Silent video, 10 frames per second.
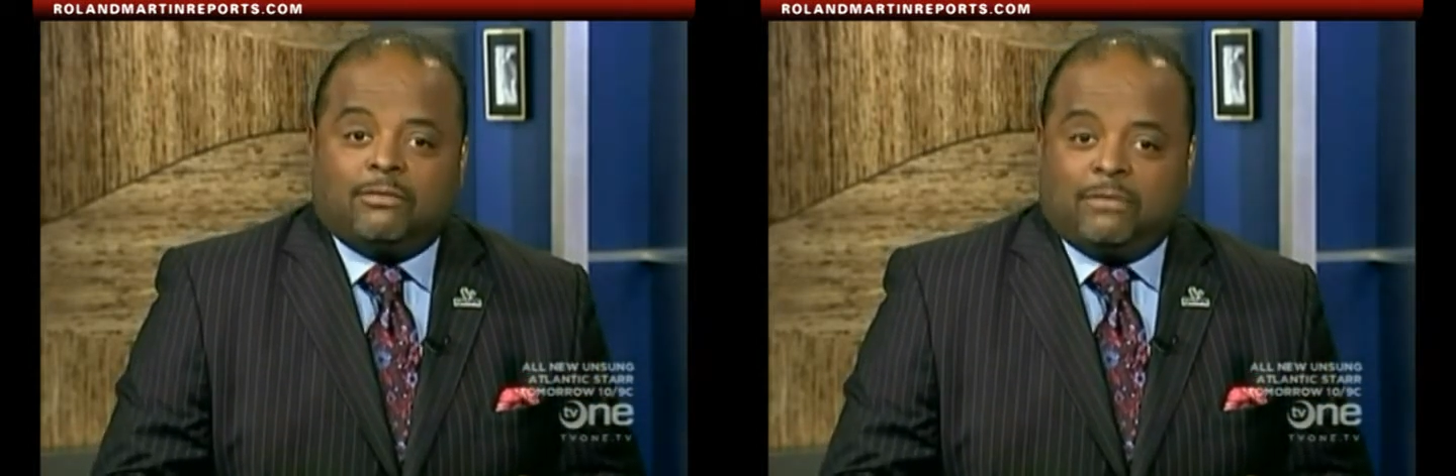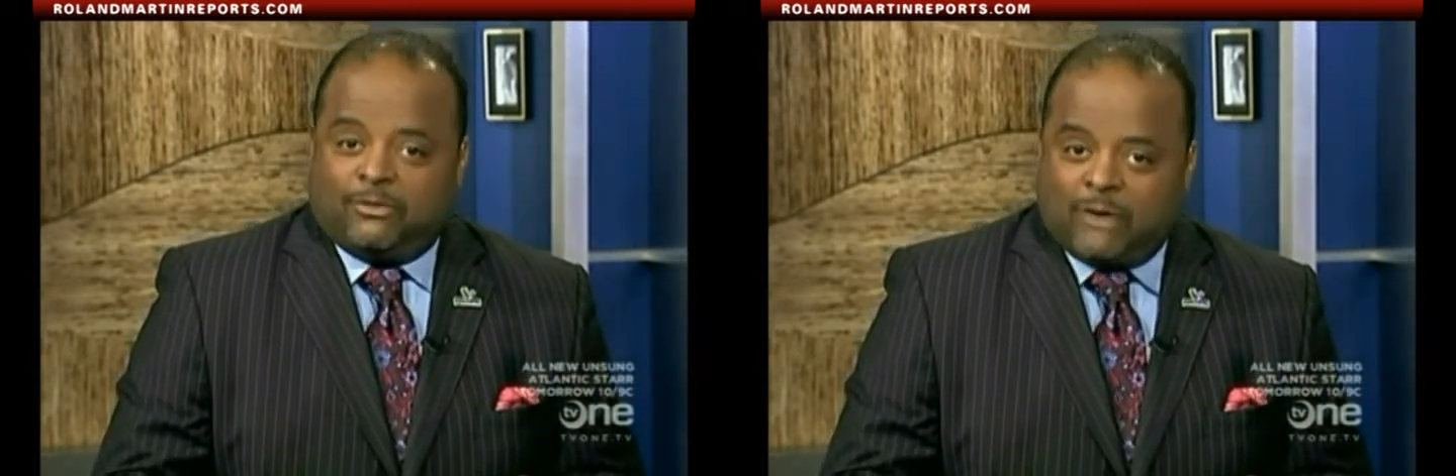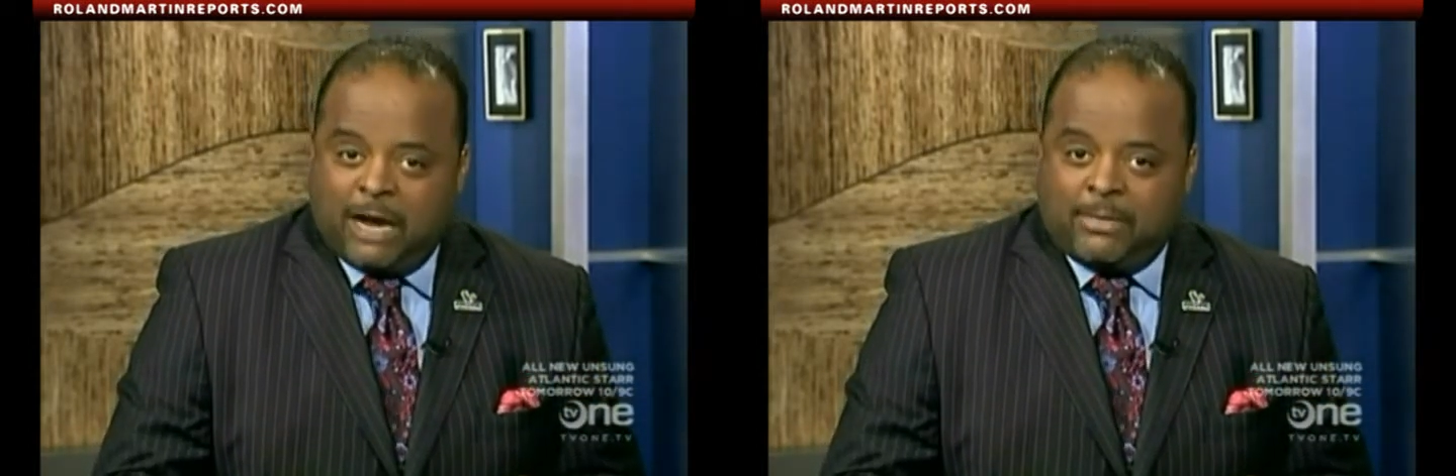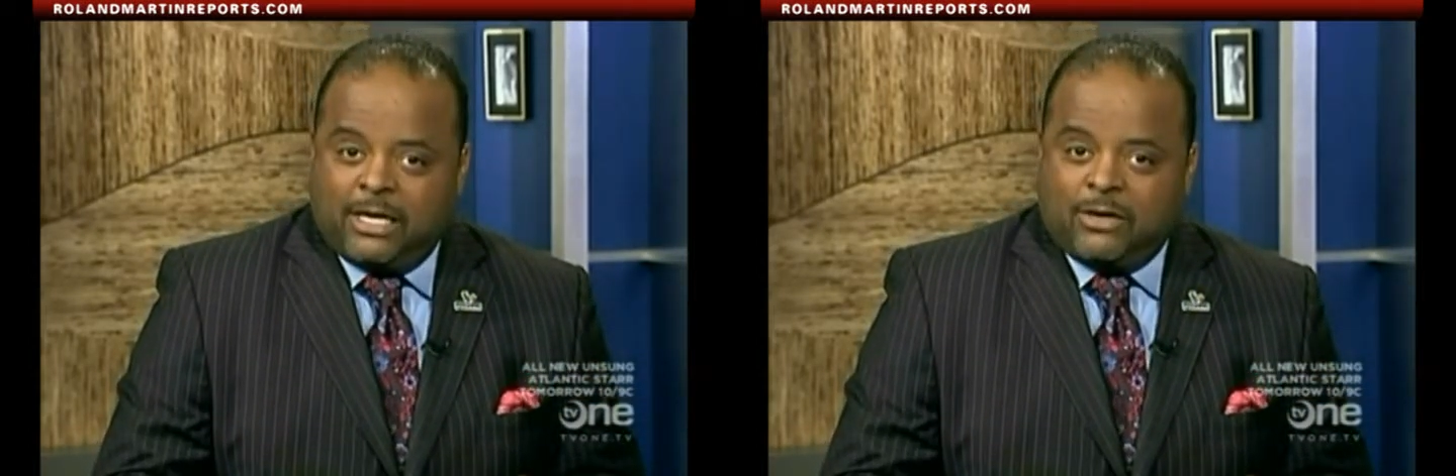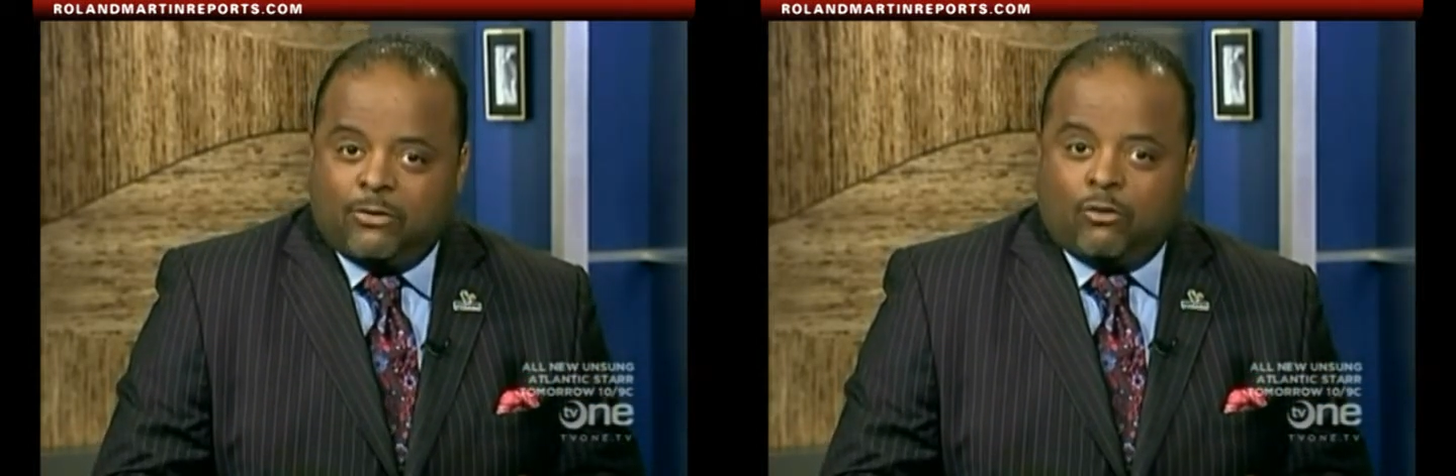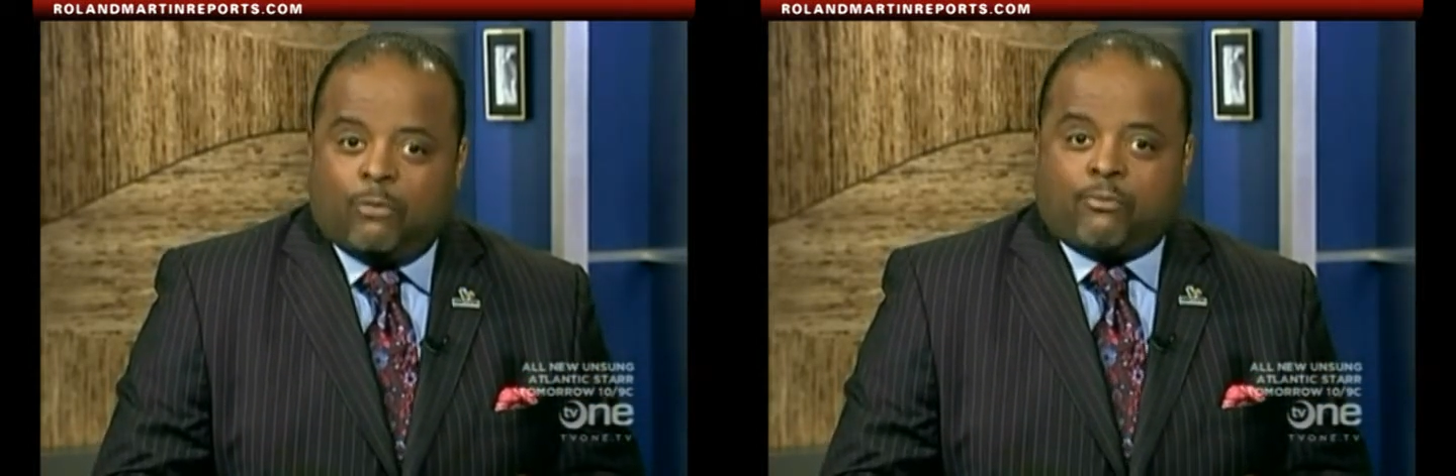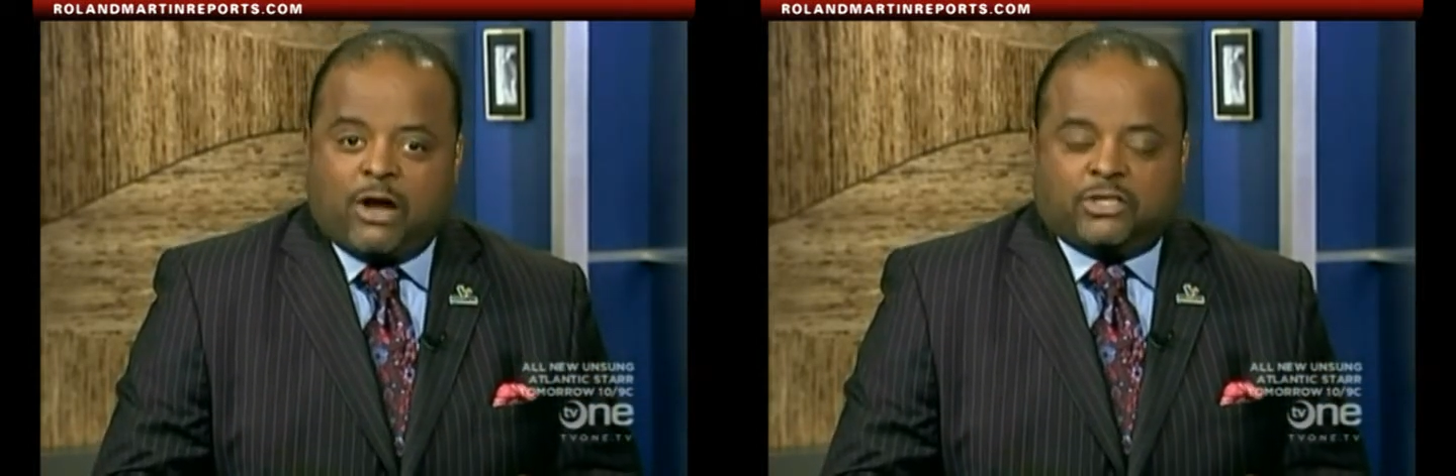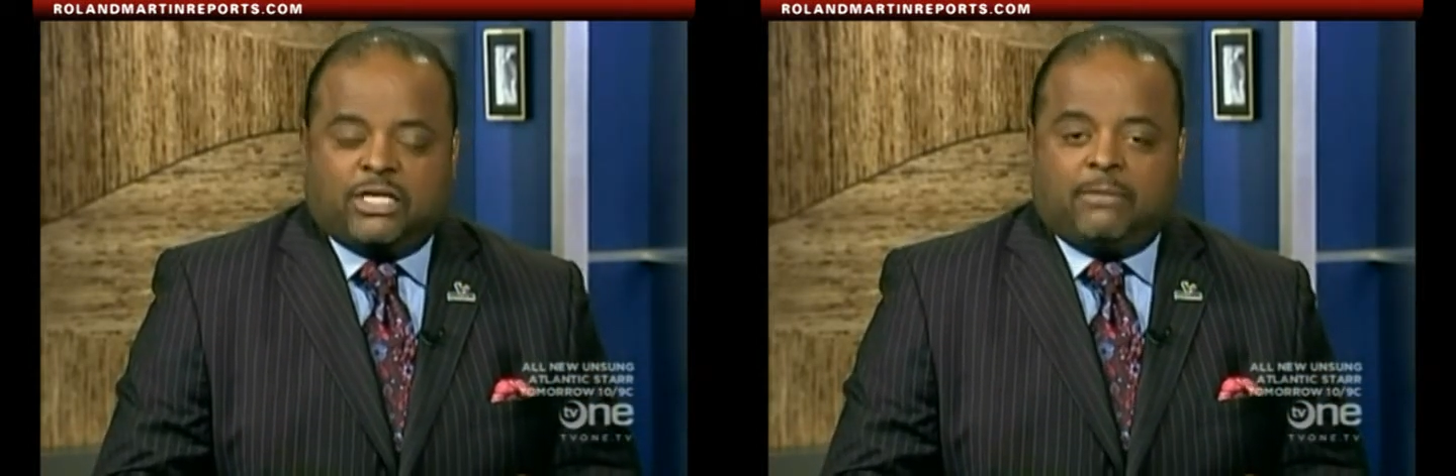Mitt Romney or
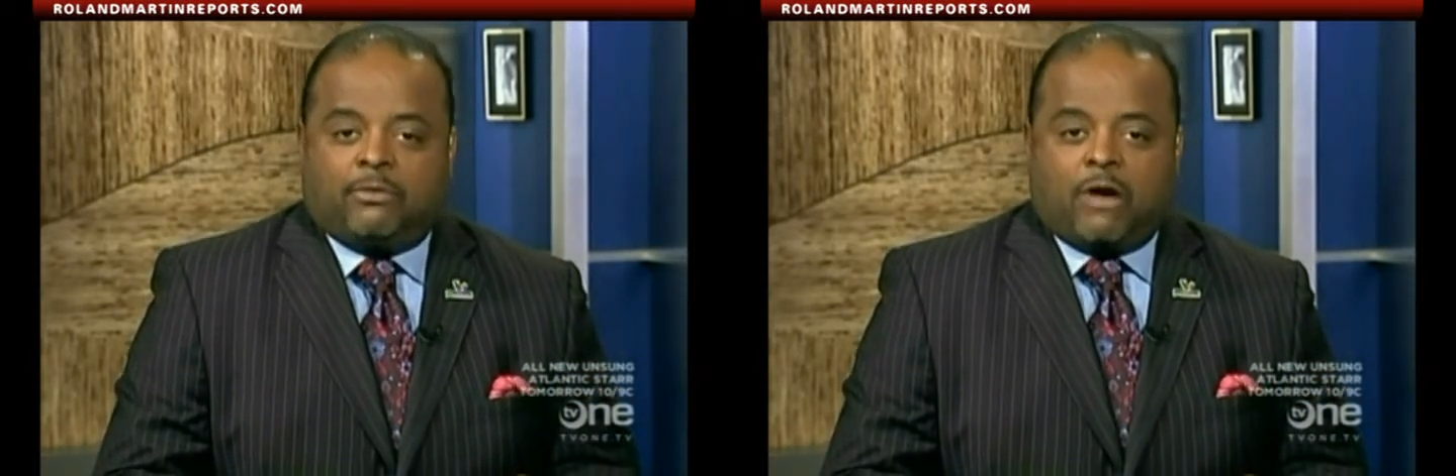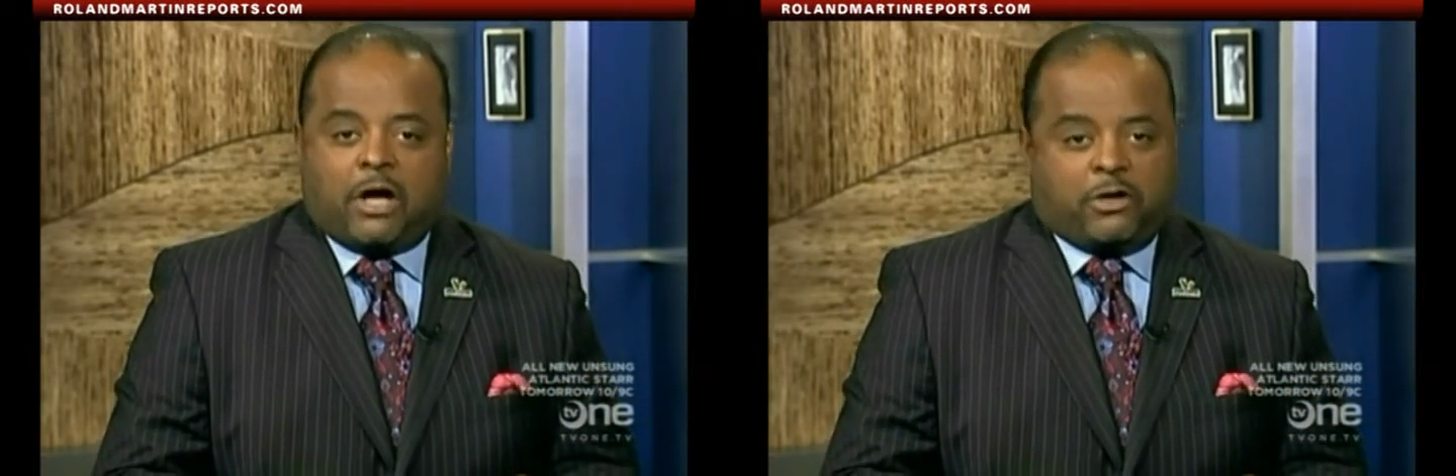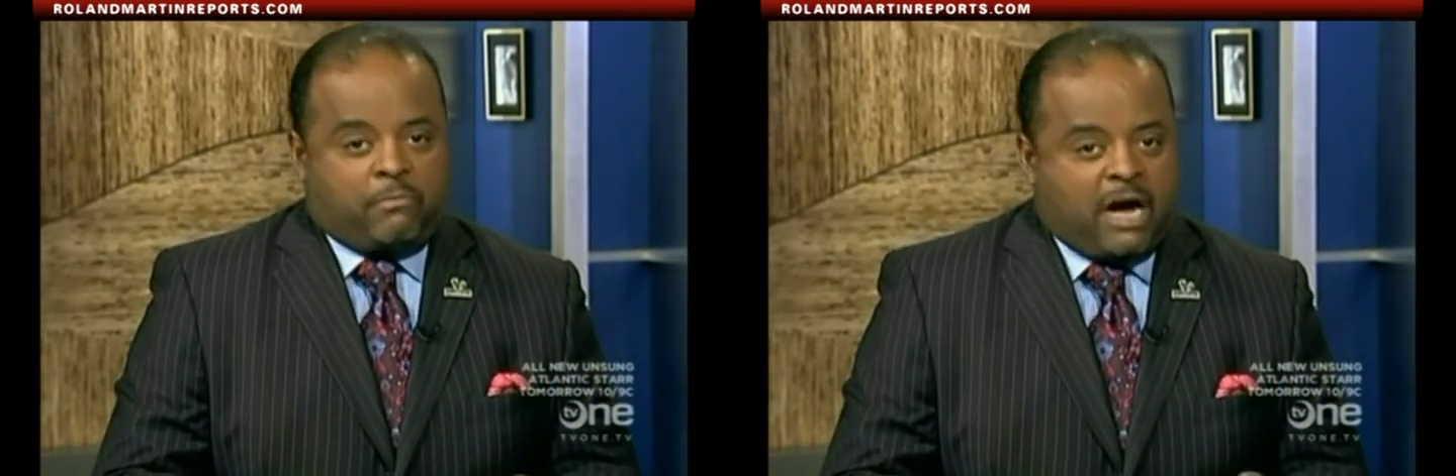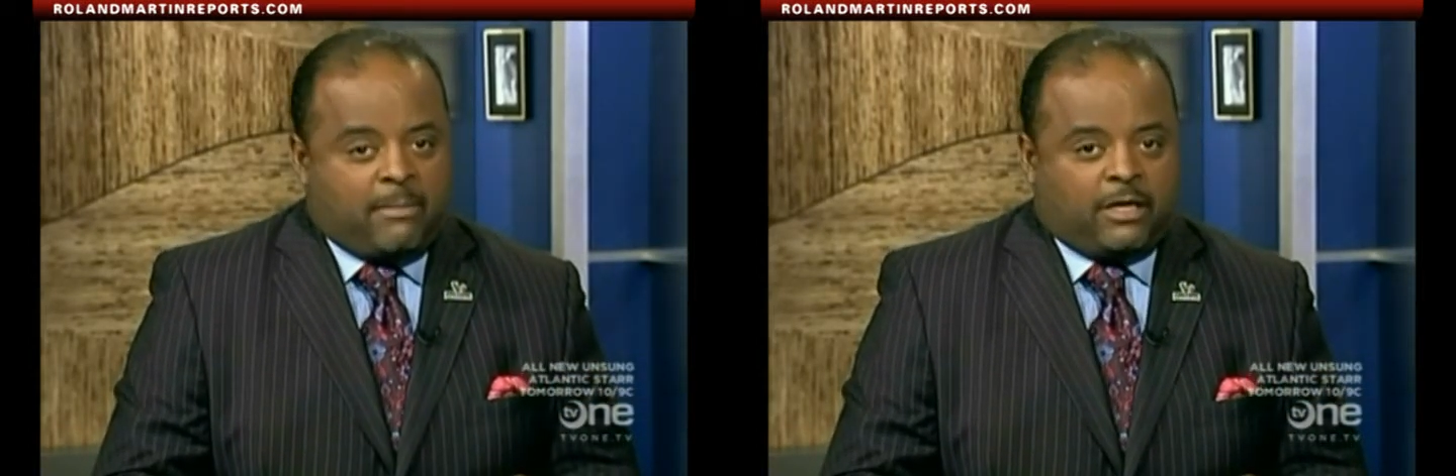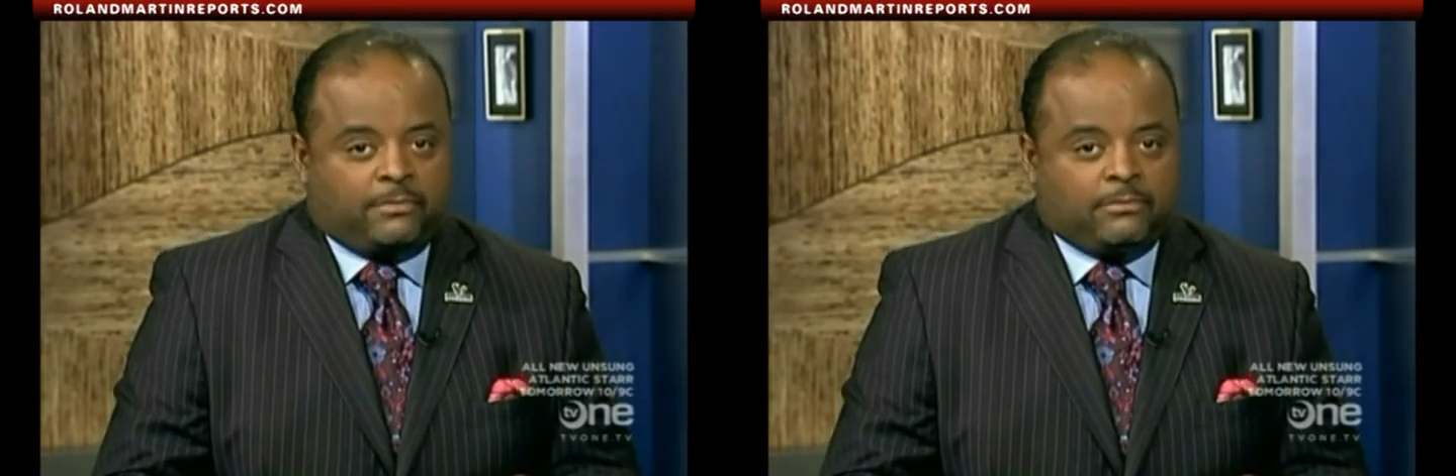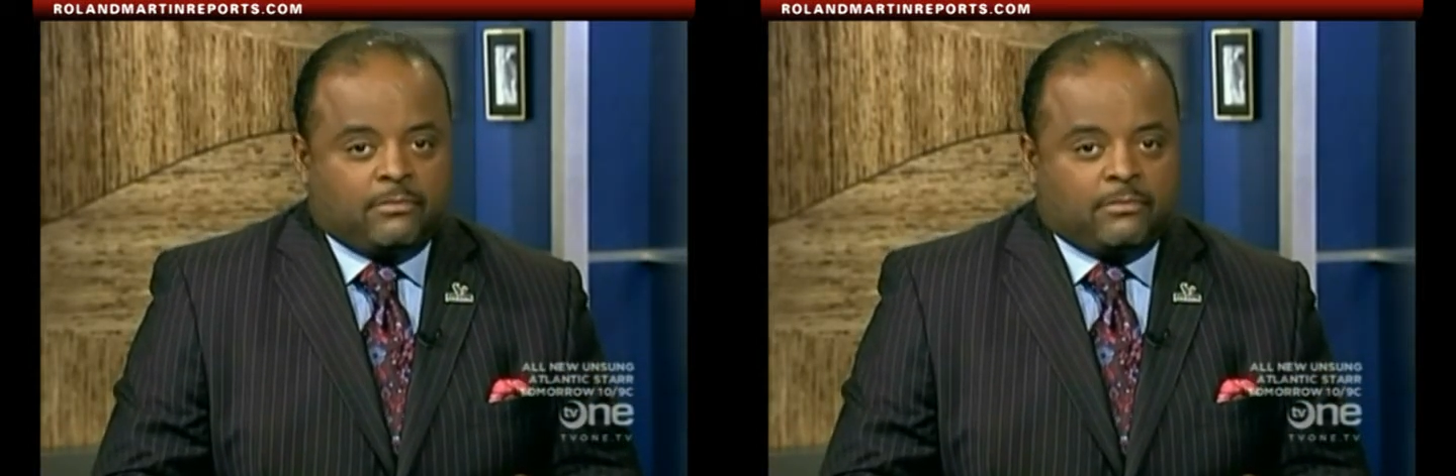President Barack Obama?